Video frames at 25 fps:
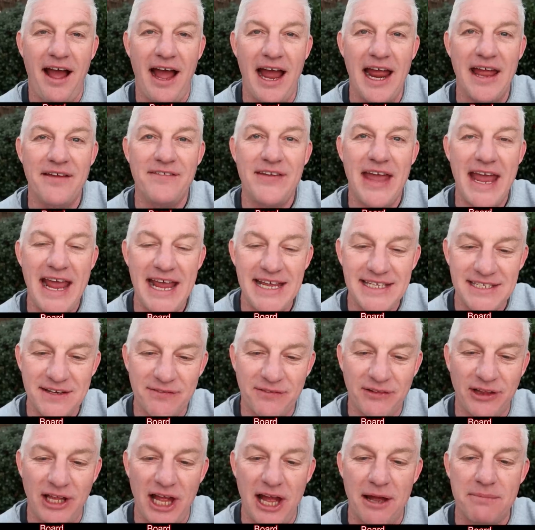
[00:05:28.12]
I have ace
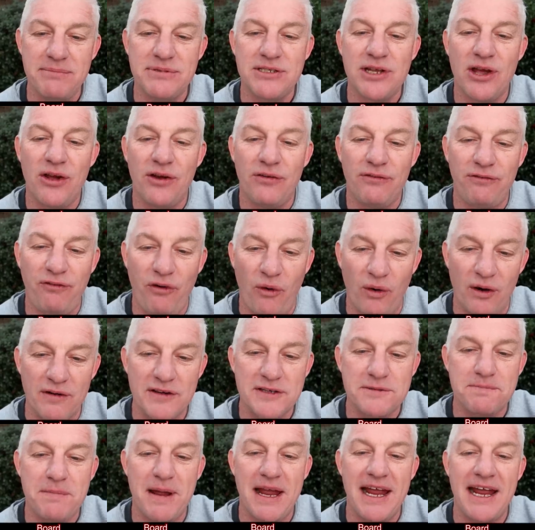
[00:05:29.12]
of clubs, four
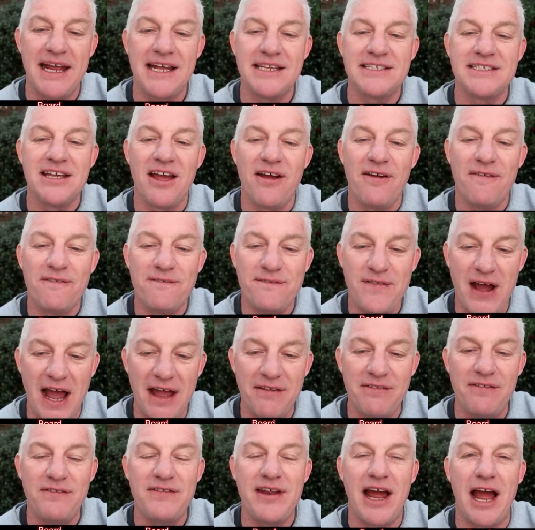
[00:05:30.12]
of spades,
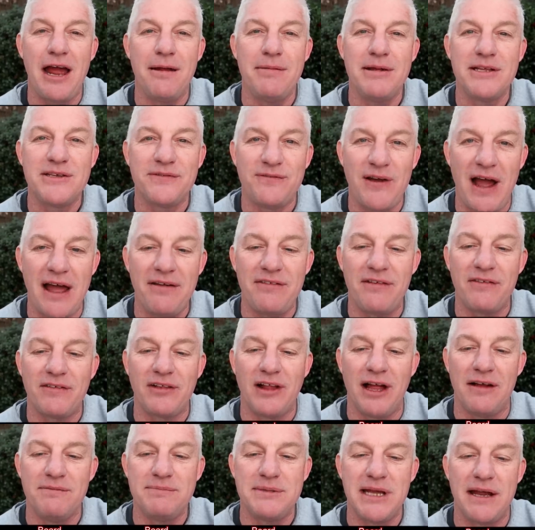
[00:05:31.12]
five of diamonds, five of
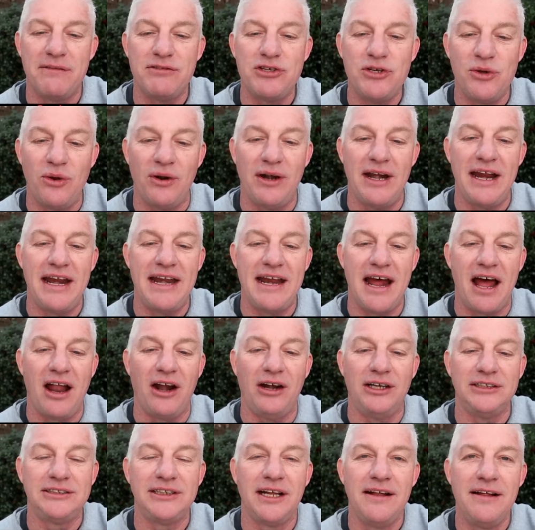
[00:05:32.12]
clubs. I have
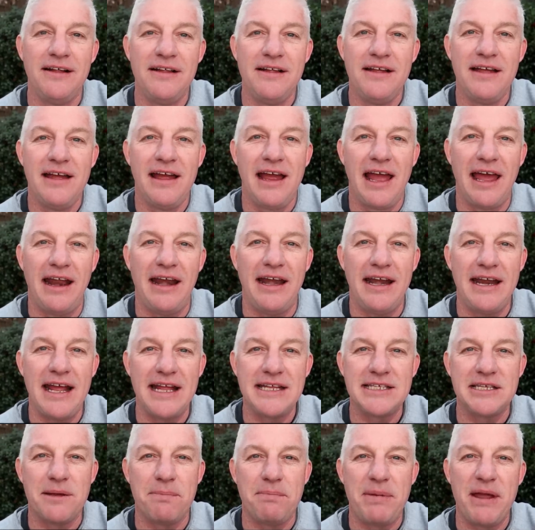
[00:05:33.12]
$280, and it
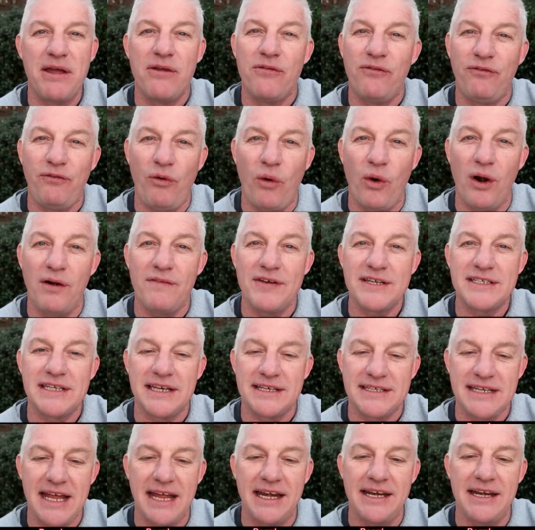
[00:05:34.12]
ends up being four of us
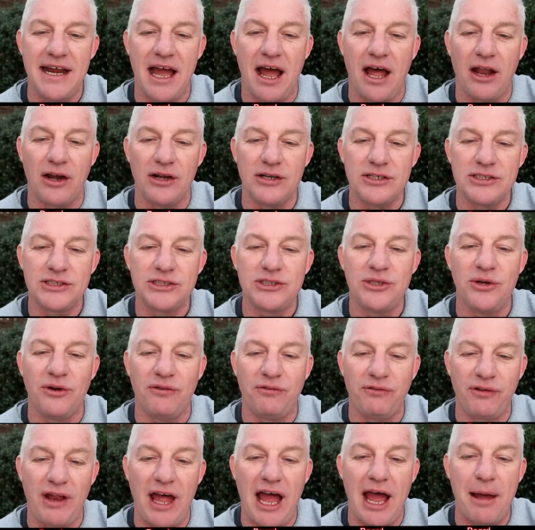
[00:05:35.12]
at $10 to a
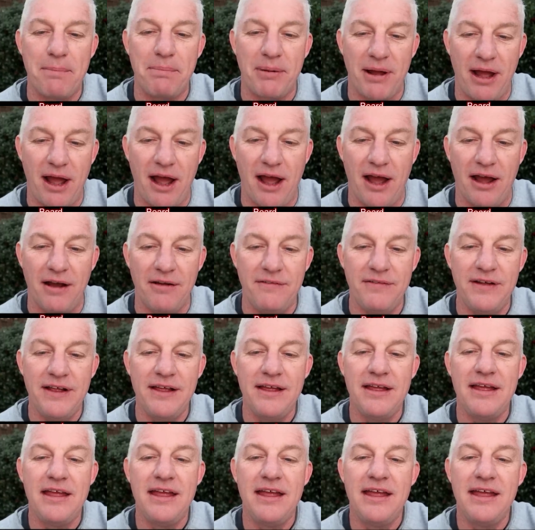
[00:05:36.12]
flop of
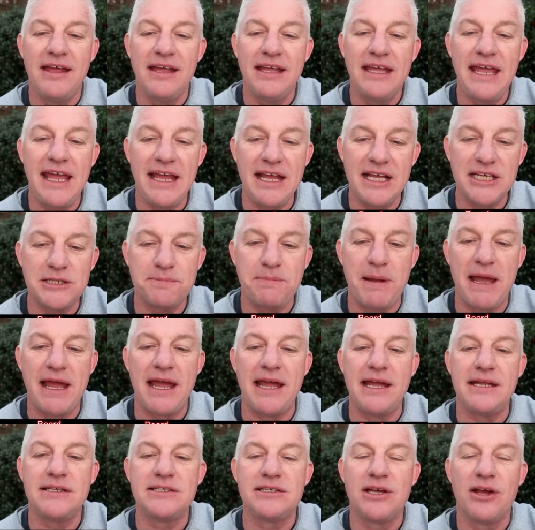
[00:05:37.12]
king of
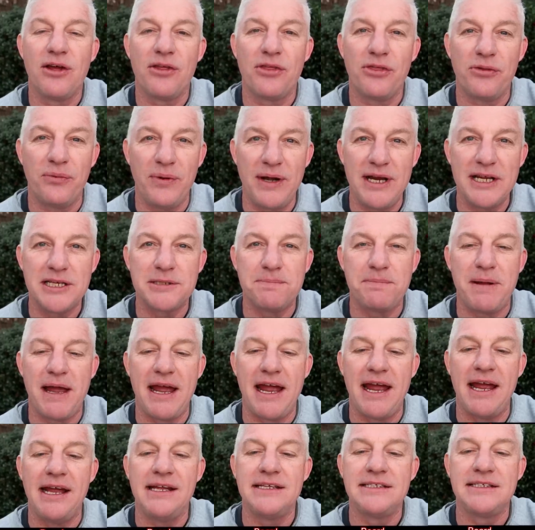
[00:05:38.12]
spades, three of
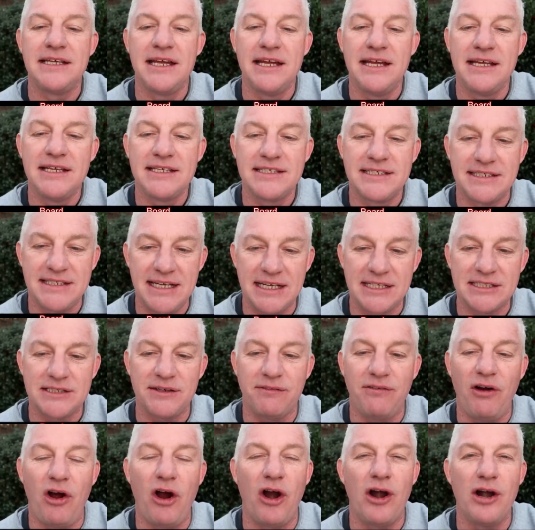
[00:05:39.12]
spades, six
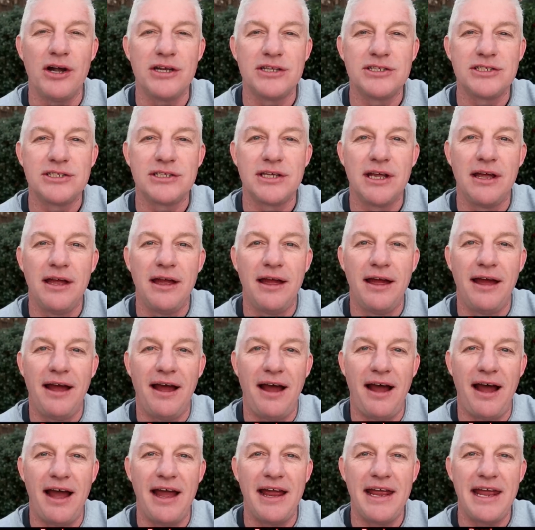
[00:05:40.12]
of hearts.
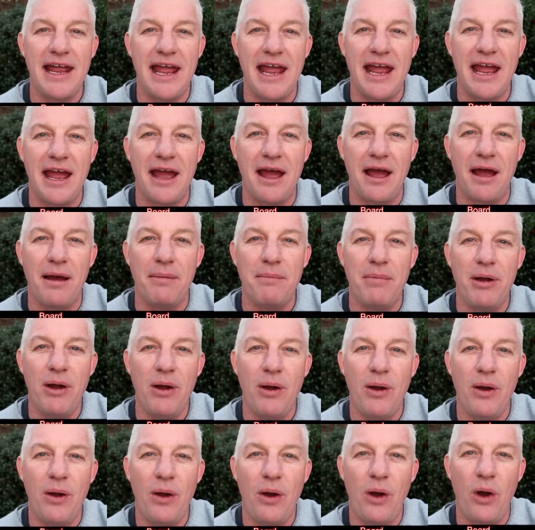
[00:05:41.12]
I am
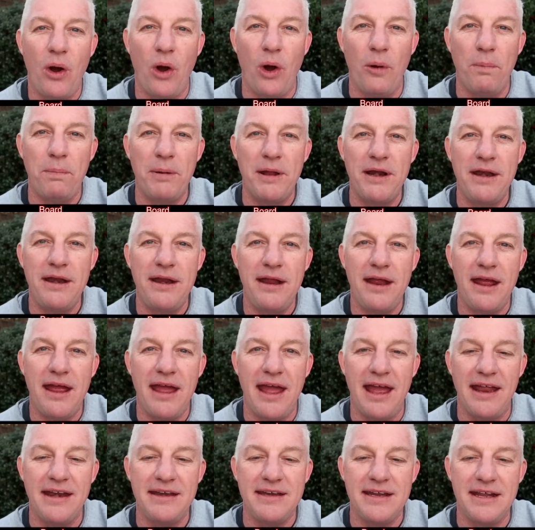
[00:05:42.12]

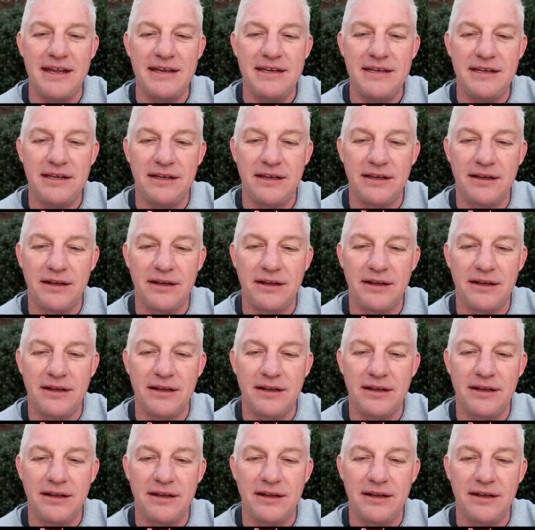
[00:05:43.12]
open-ended.